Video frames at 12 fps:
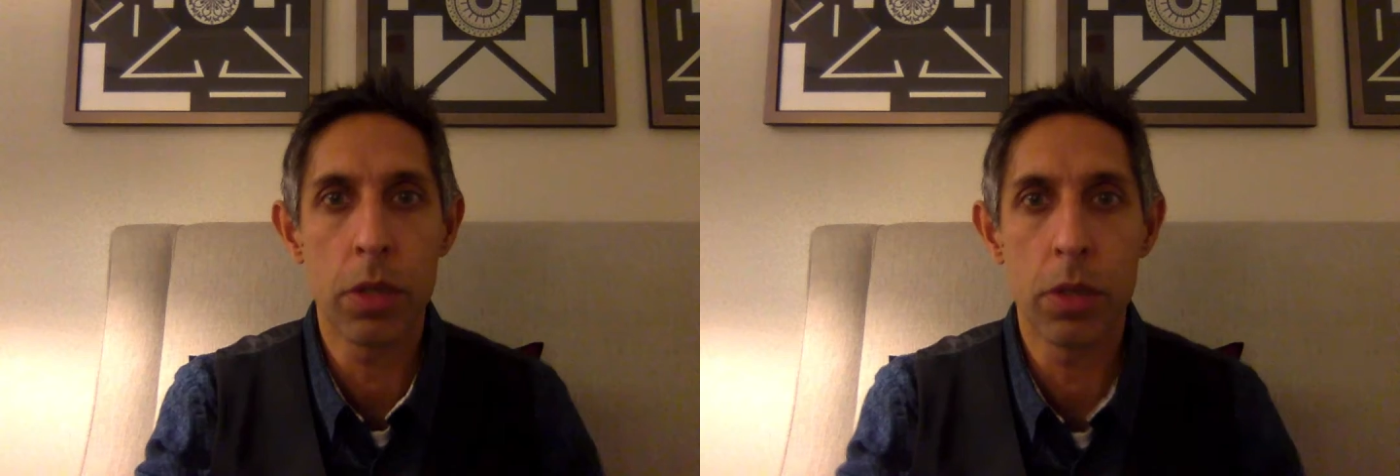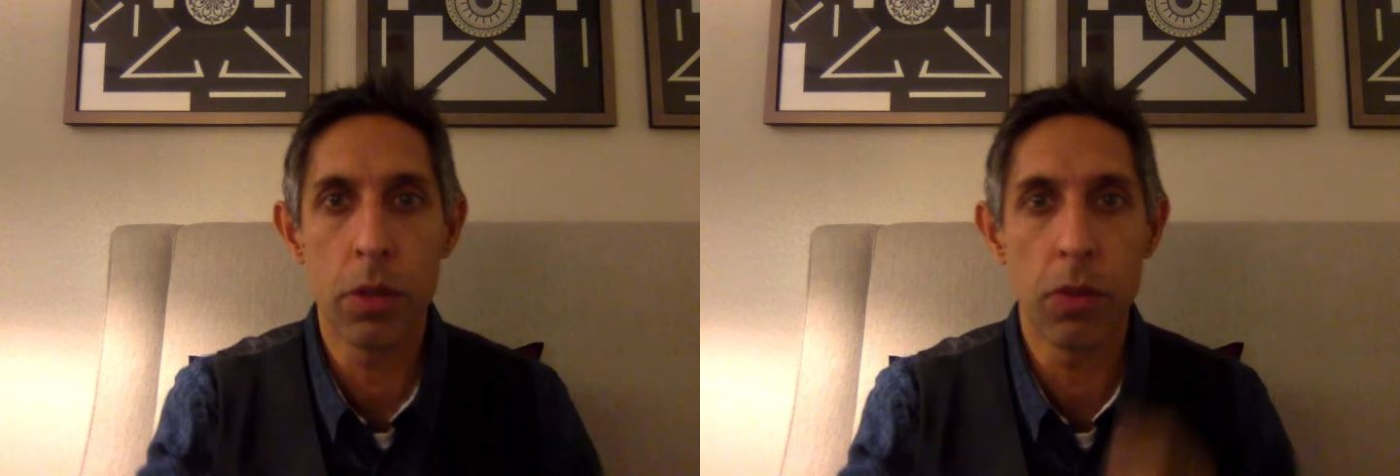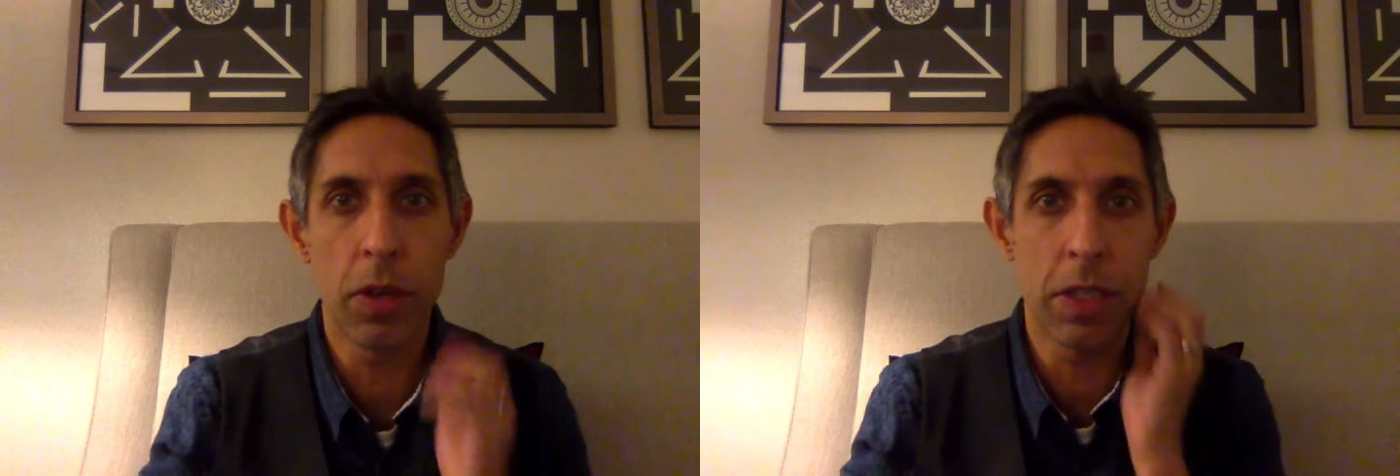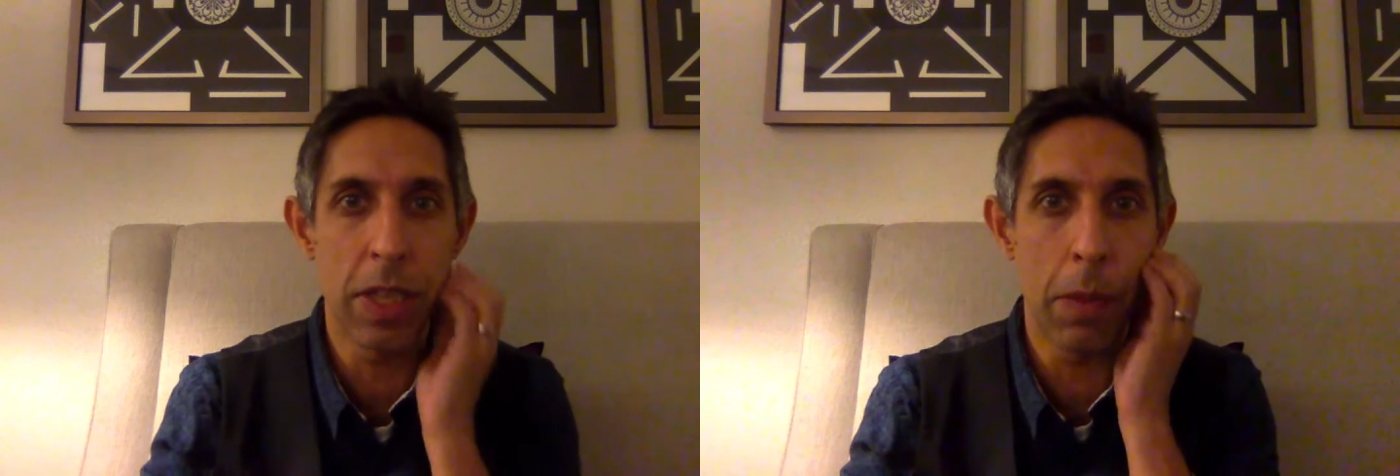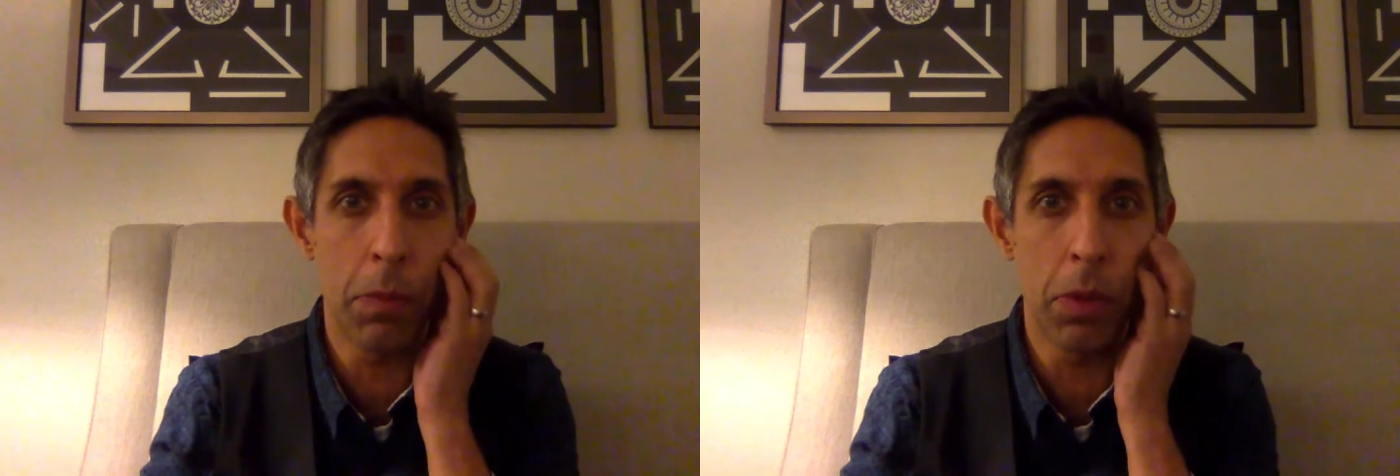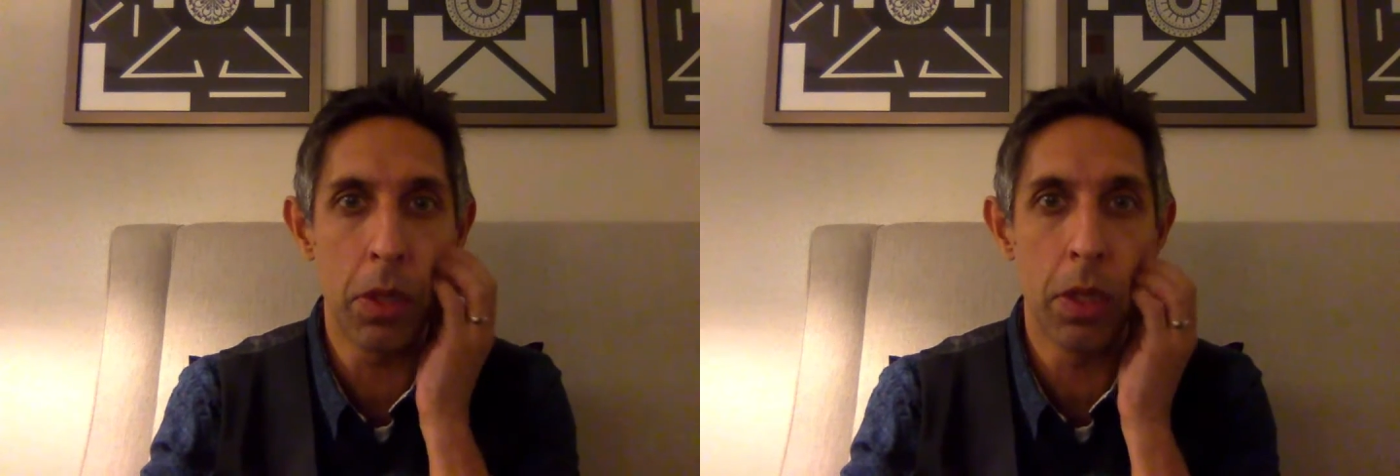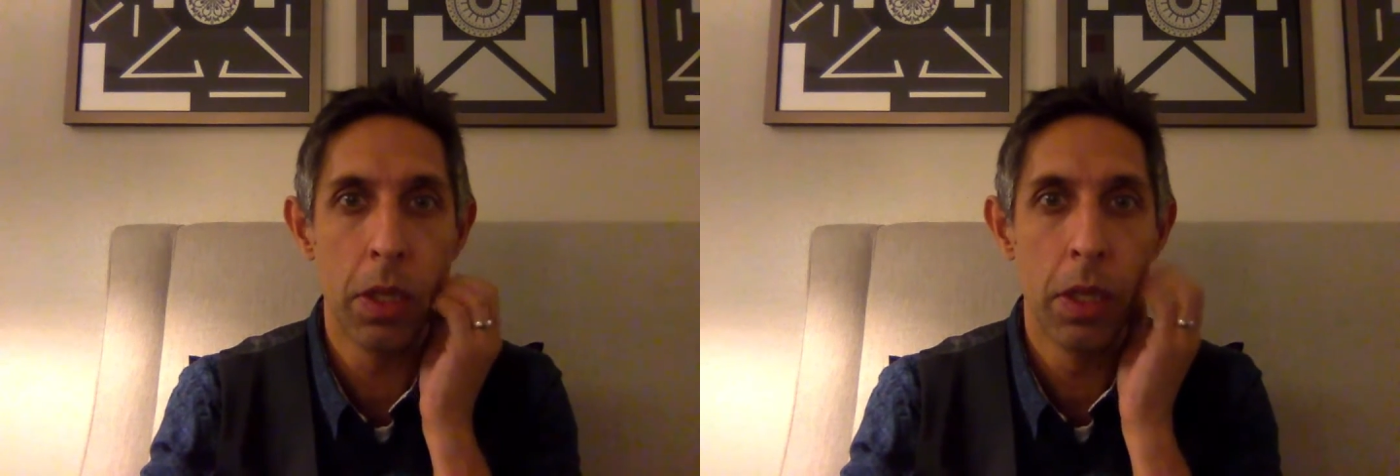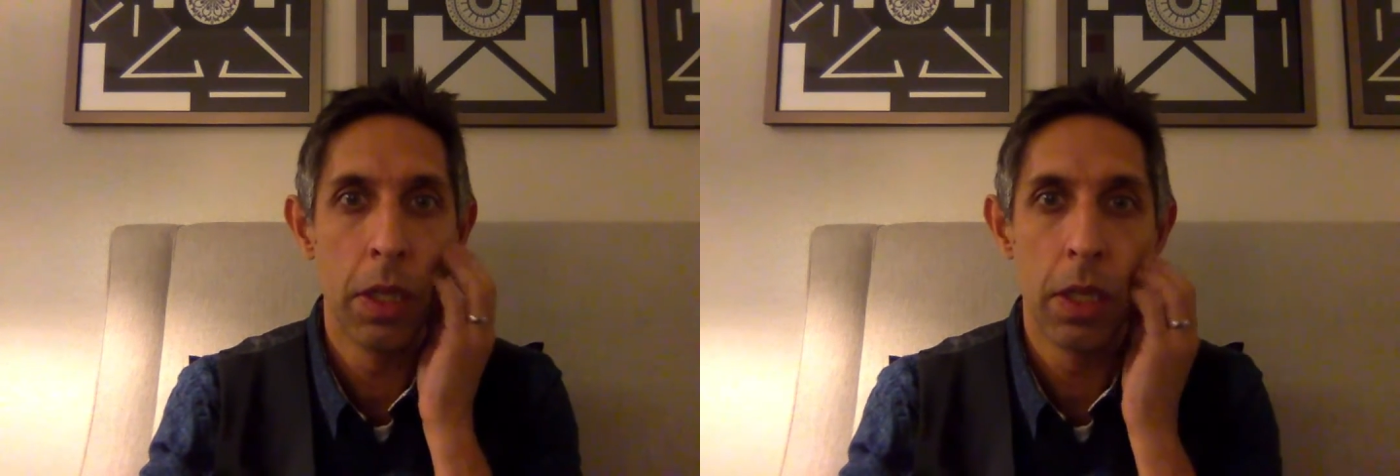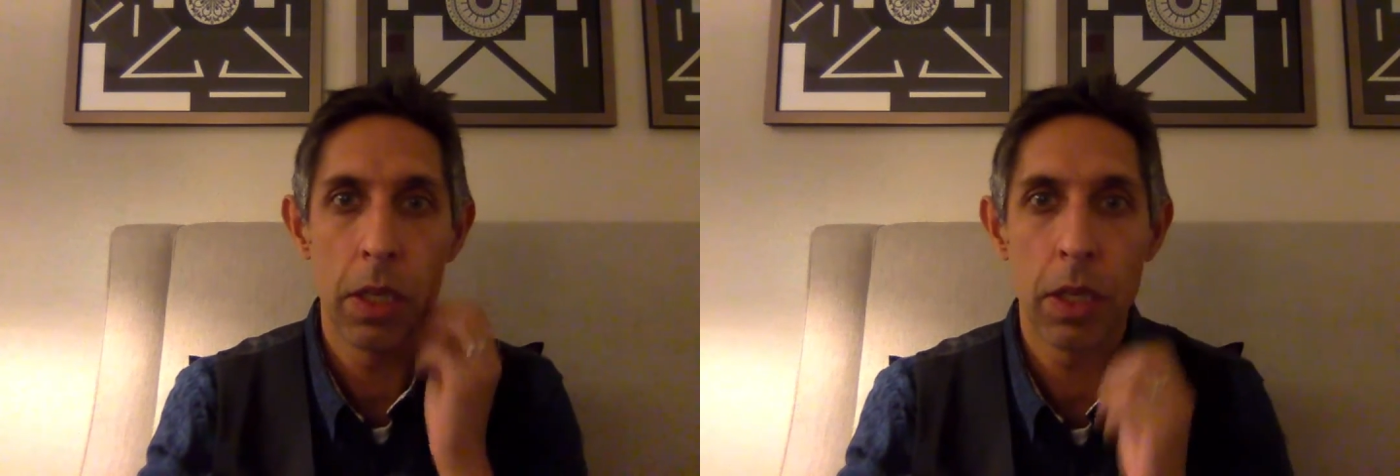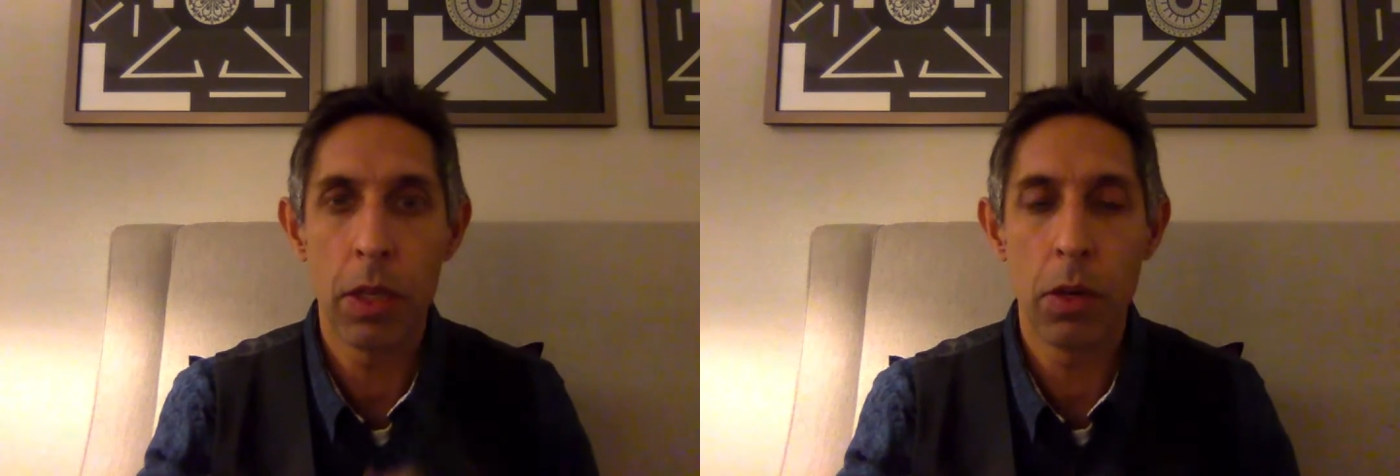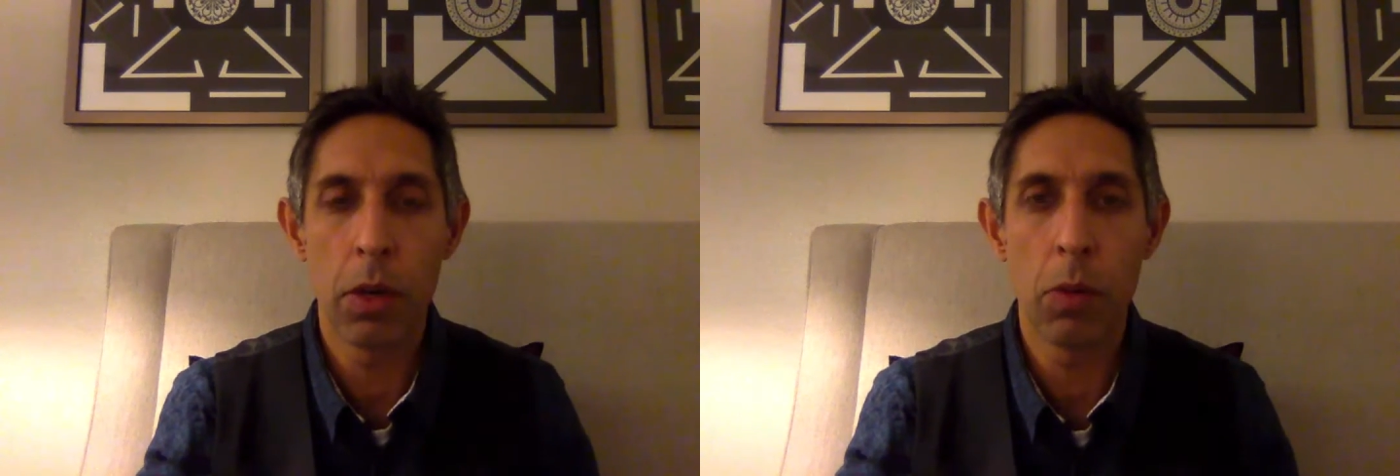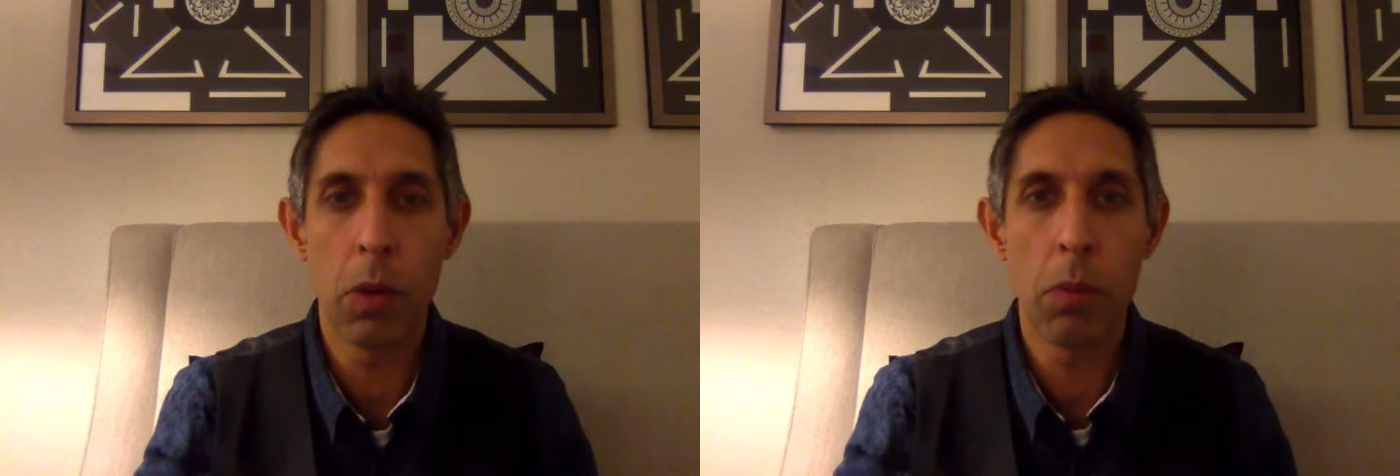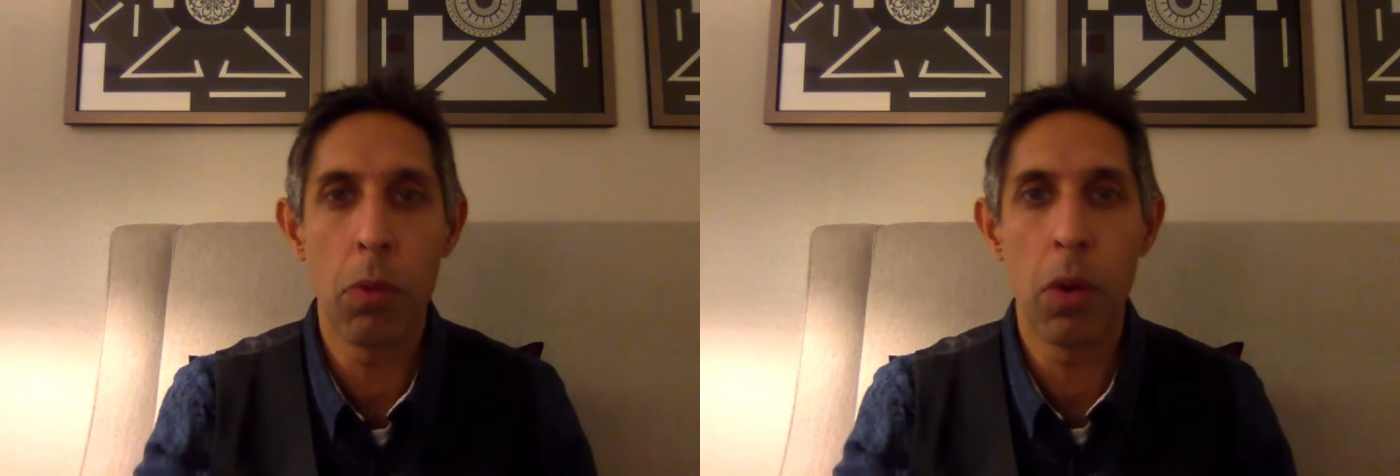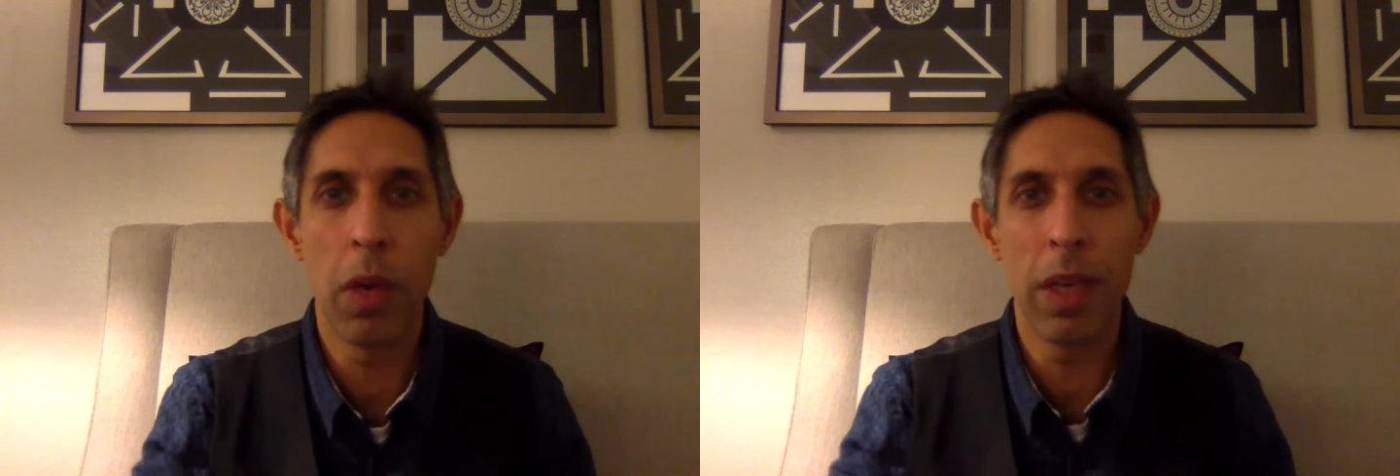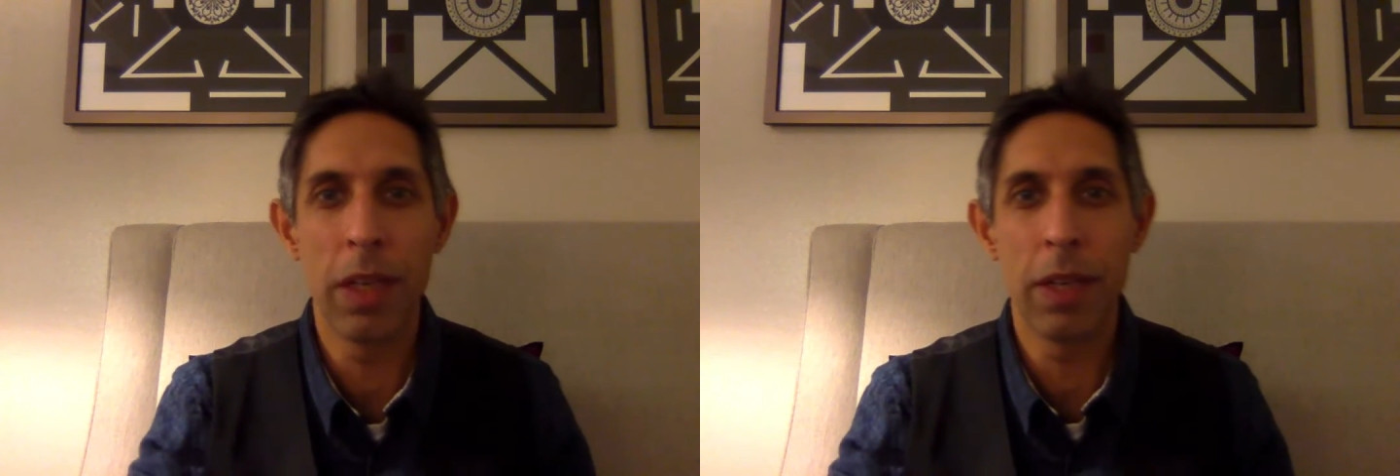So for example, at one point,